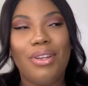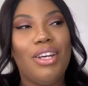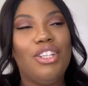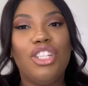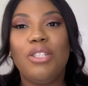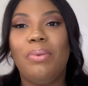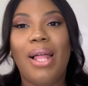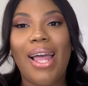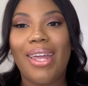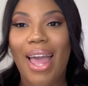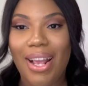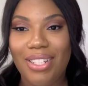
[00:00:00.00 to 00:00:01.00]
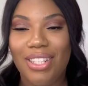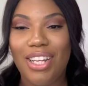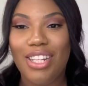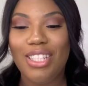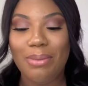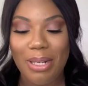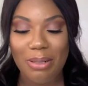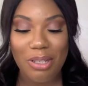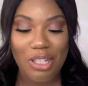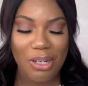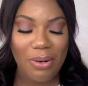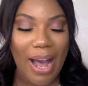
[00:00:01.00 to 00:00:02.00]
just black excellence makes me
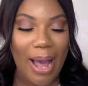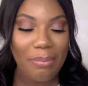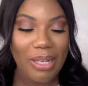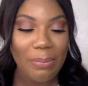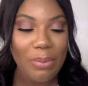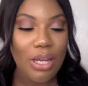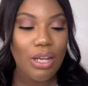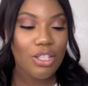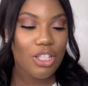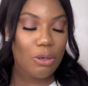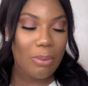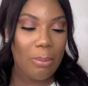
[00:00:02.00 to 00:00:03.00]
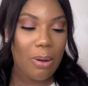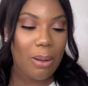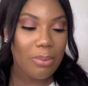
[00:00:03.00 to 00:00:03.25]
so happy. So my mom